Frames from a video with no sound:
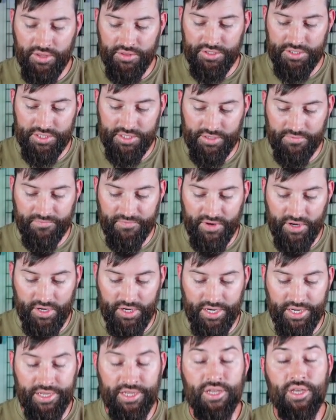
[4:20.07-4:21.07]
This is a
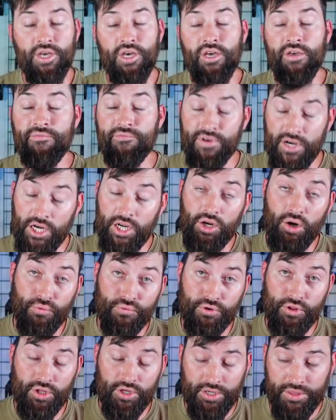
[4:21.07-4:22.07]
very, very
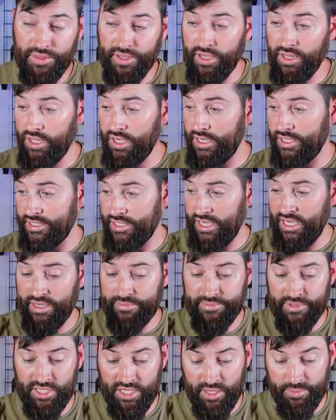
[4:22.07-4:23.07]
overlooked thing a lot of
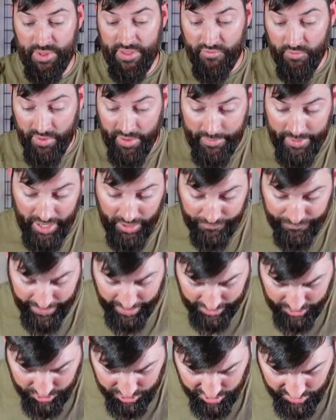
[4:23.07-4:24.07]
times, um, even by
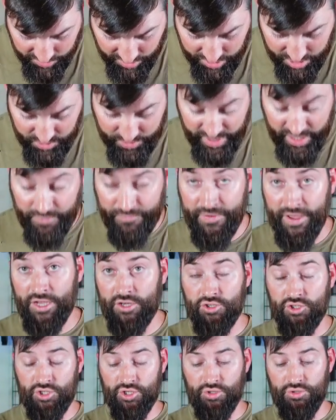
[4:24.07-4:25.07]
manufacturers. Sometimes the
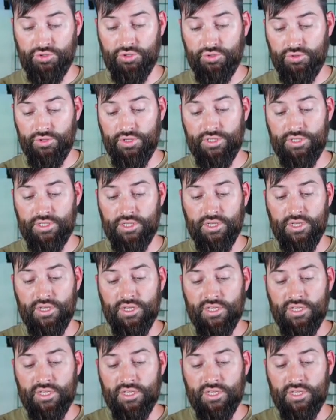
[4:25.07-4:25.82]
manufacturers don't do these.